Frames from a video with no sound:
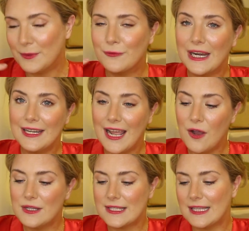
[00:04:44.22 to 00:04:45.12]
Right
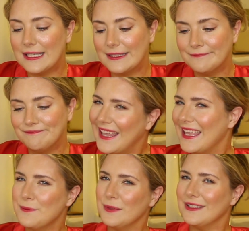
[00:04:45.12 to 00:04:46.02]
now, it's like, I
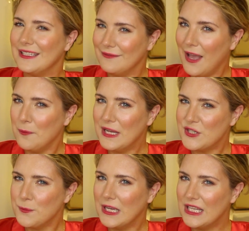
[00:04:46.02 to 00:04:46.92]
can't believe how
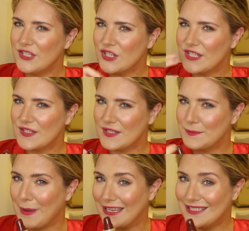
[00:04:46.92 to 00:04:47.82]
much money I
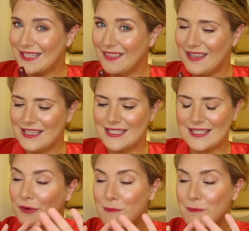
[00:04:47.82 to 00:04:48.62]
just spent on this.